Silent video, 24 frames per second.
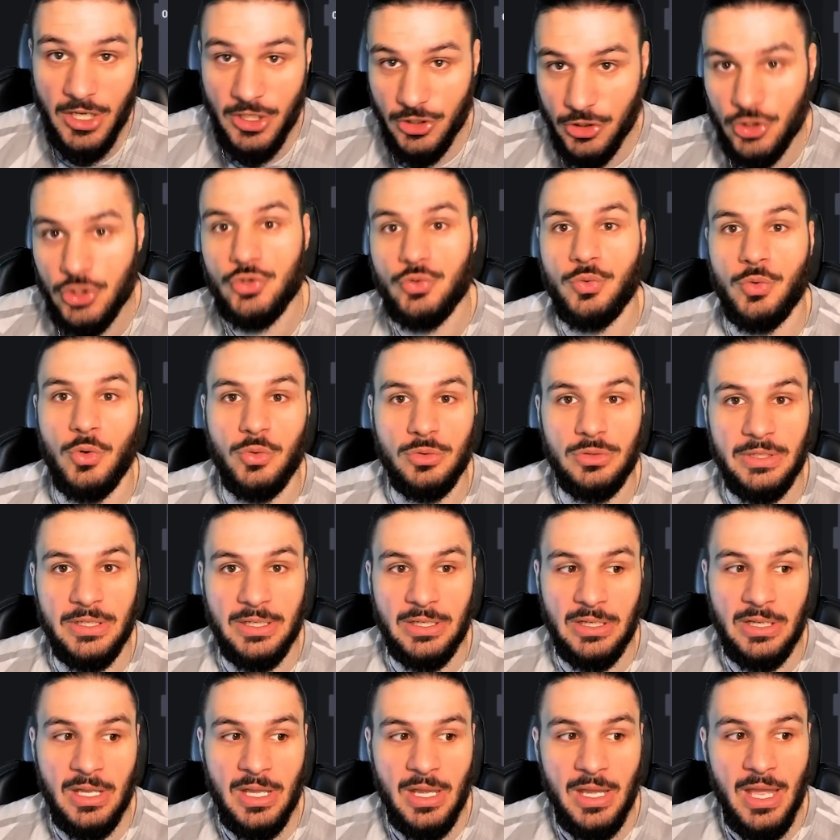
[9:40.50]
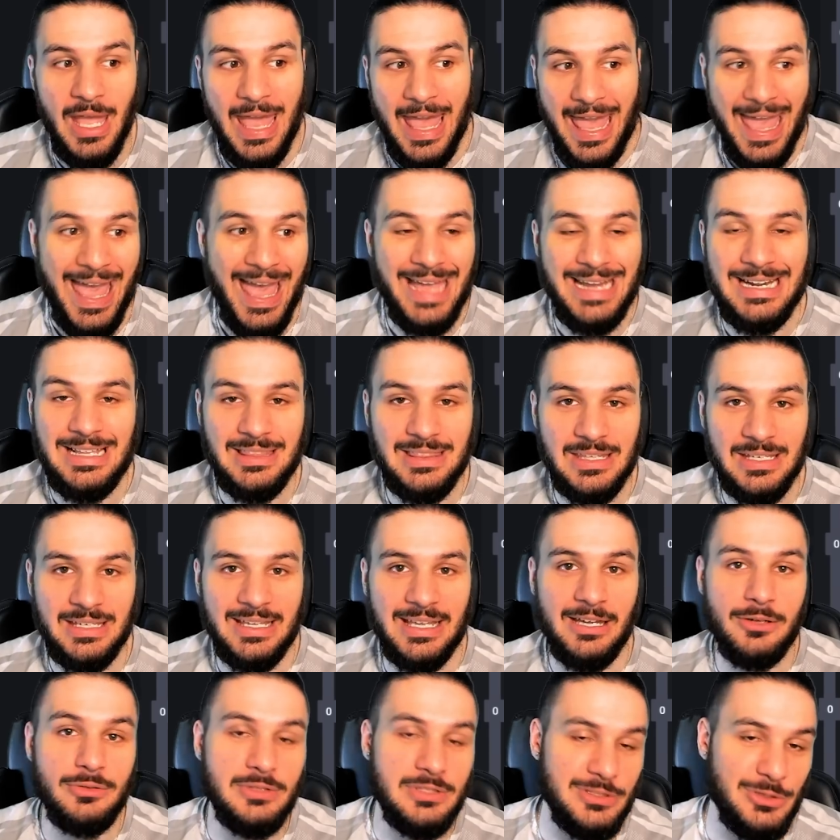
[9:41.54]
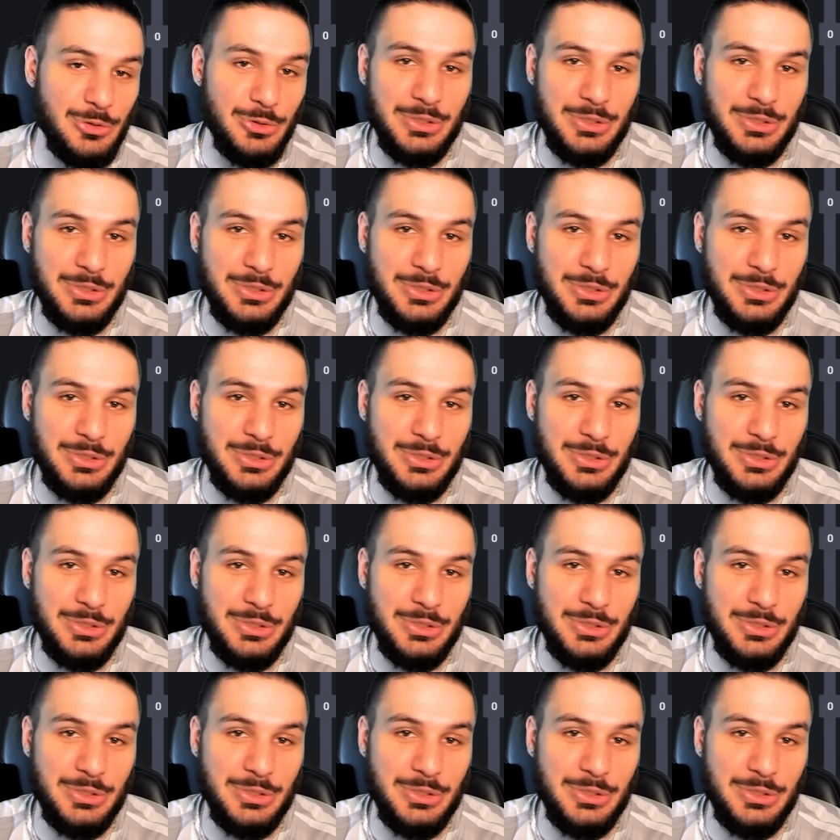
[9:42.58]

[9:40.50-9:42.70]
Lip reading: you're trolling. Anything else,